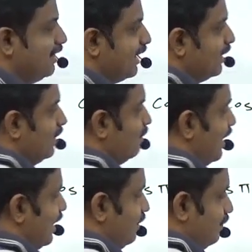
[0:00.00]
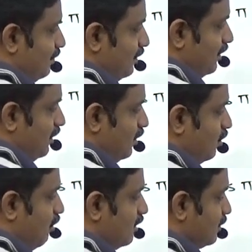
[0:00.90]
angle pi.
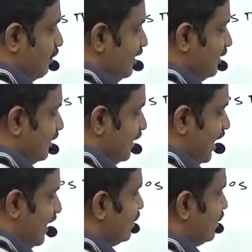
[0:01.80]
Cos means x